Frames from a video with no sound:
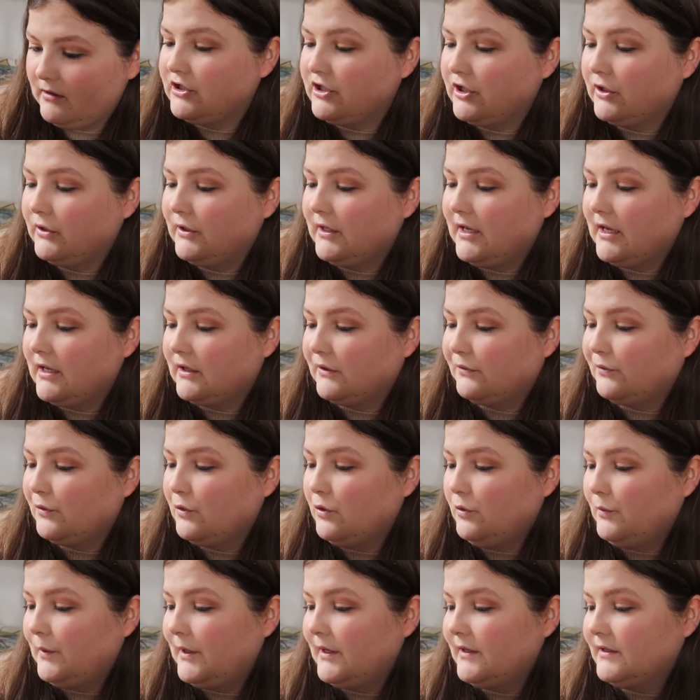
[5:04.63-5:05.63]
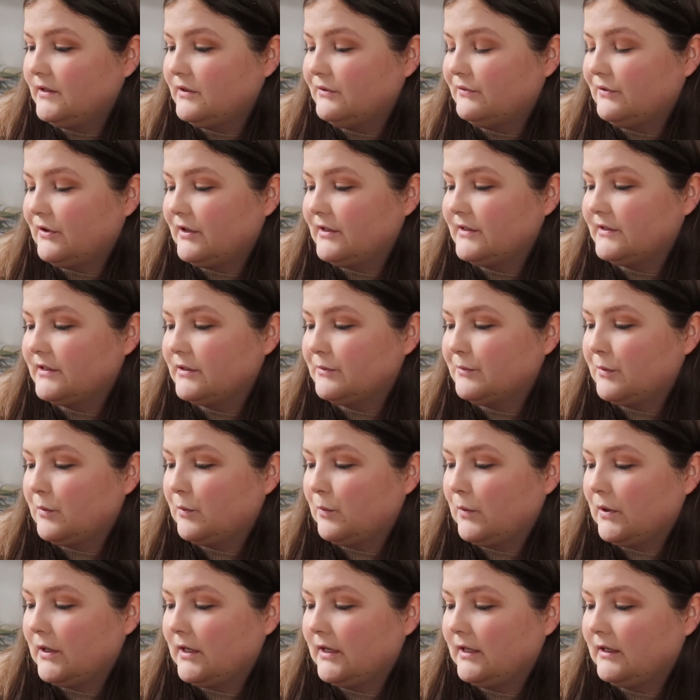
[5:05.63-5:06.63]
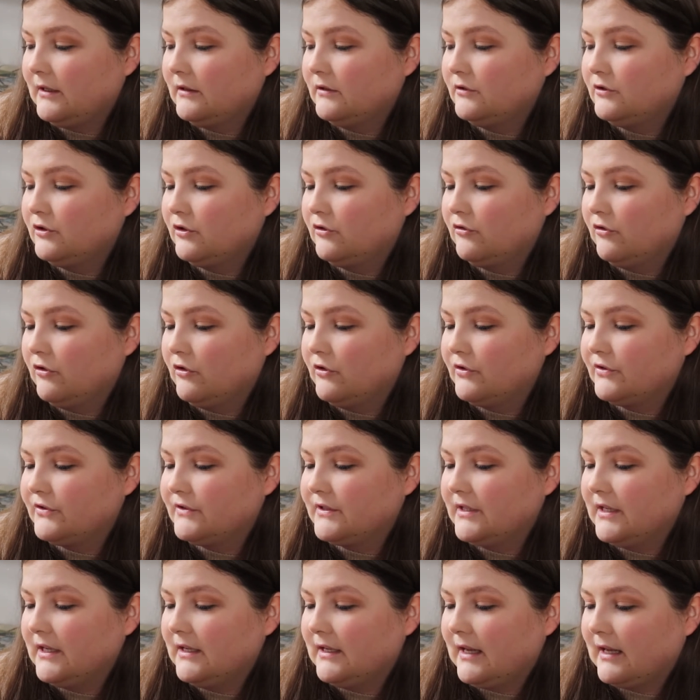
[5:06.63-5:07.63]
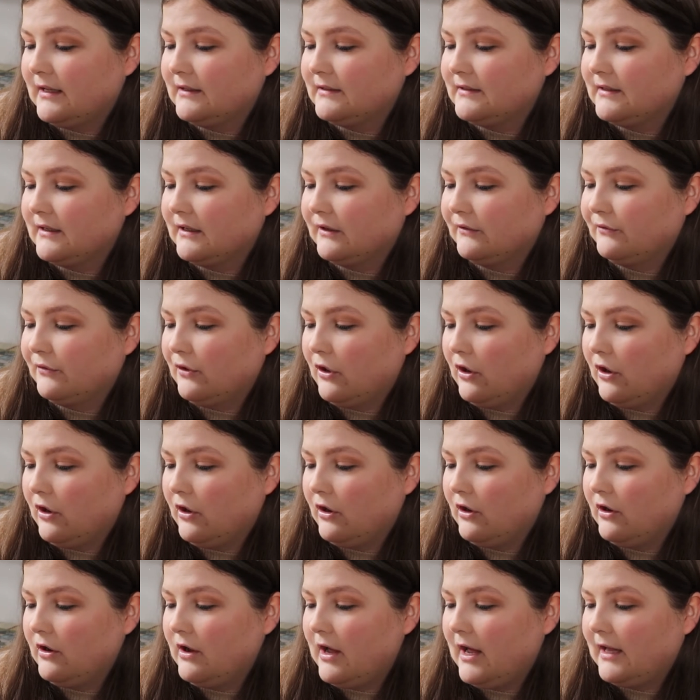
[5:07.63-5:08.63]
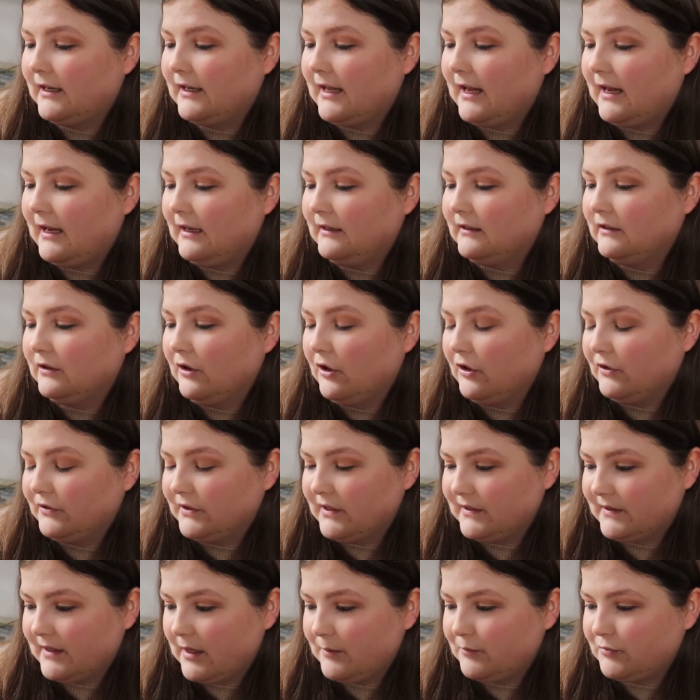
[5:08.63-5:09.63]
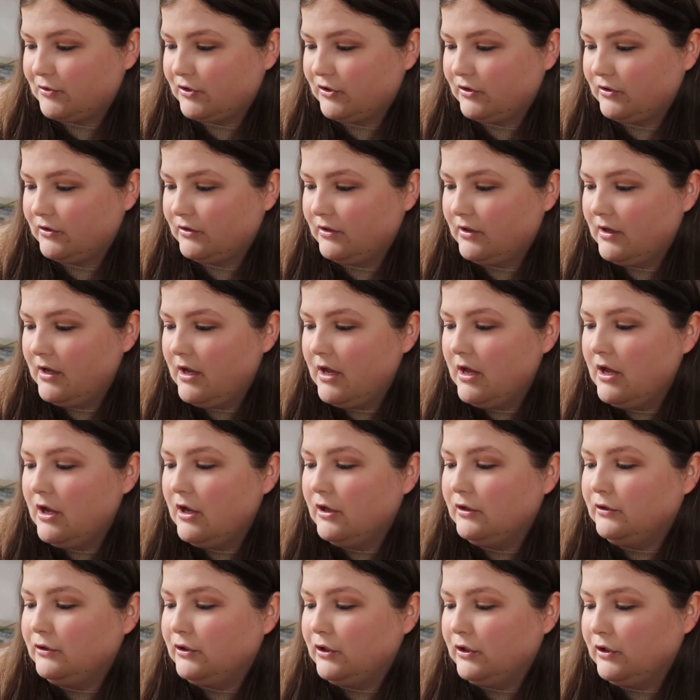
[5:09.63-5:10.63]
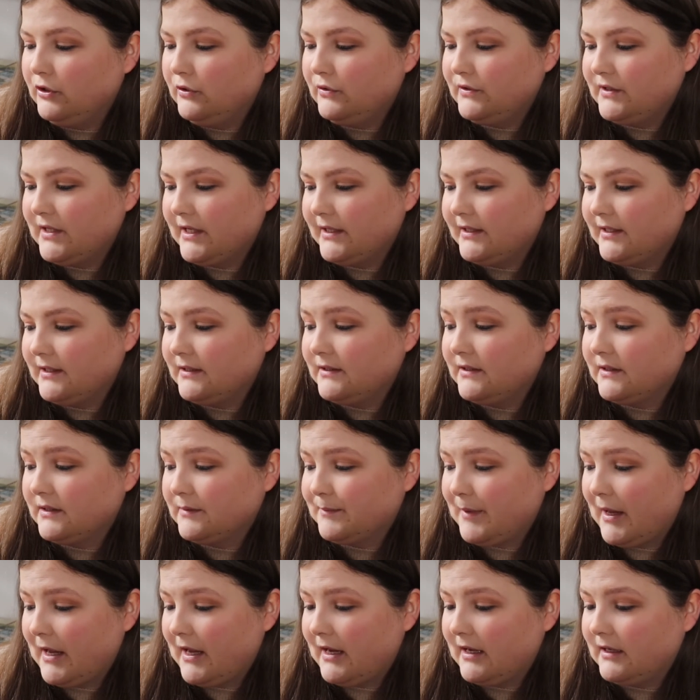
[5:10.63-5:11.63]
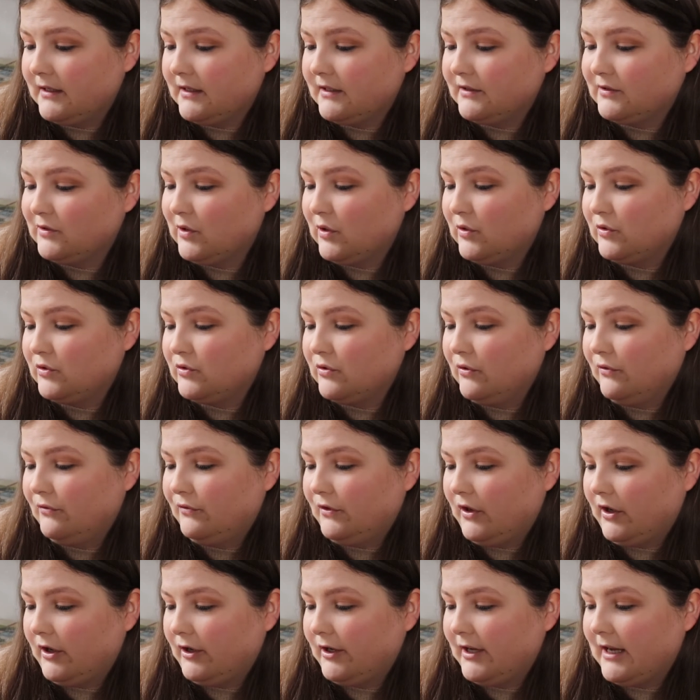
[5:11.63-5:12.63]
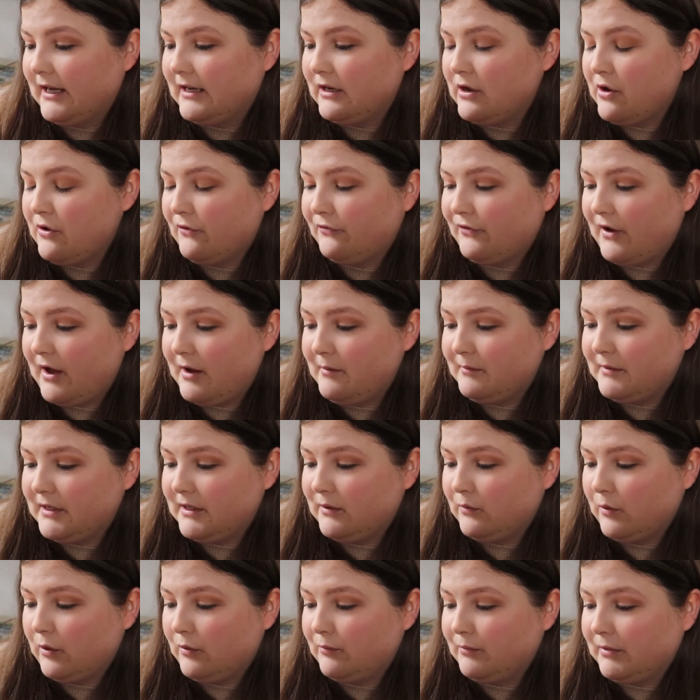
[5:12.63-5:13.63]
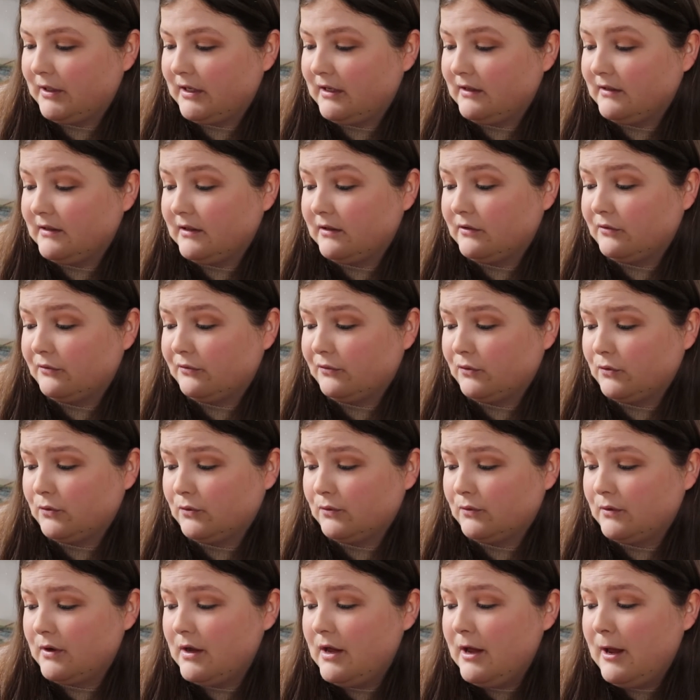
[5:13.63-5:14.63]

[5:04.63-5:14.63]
She only has 4 weeks to find someone willing to cross the Atlantic for her and aid in her deception. New York City to Spain is no short flight, and her family won't be easy to fool.